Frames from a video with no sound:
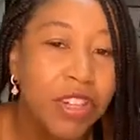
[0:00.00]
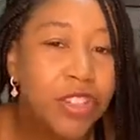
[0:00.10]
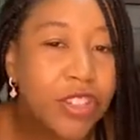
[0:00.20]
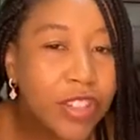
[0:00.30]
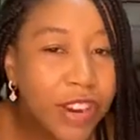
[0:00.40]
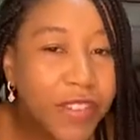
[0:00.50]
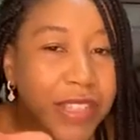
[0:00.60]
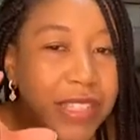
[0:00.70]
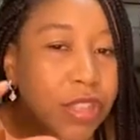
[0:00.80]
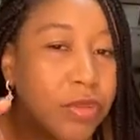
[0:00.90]
Your
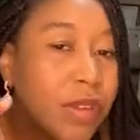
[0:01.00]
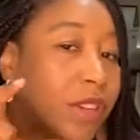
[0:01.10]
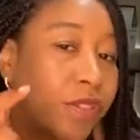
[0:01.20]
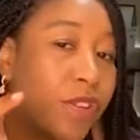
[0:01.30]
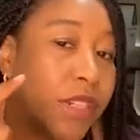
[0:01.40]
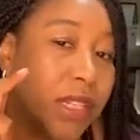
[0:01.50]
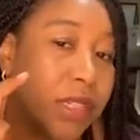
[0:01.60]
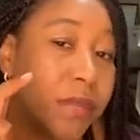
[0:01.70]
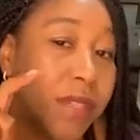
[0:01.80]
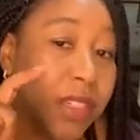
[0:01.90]
cervix is 3 to 4
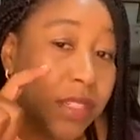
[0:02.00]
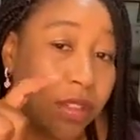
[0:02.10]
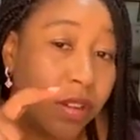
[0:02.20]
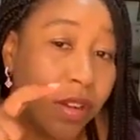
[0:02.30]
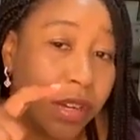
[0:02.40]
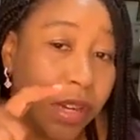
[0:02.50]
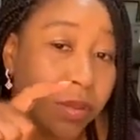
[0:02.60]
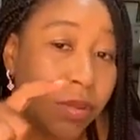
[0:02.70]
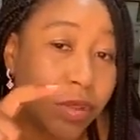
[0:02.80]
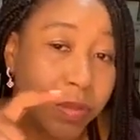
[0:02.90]
centimeters long
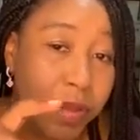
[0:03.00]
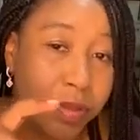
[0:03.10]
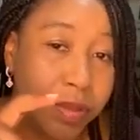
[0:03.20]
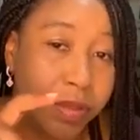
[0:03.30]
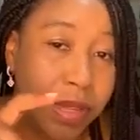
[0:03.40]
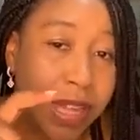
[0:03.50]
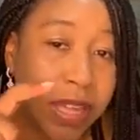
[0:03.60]
in most people.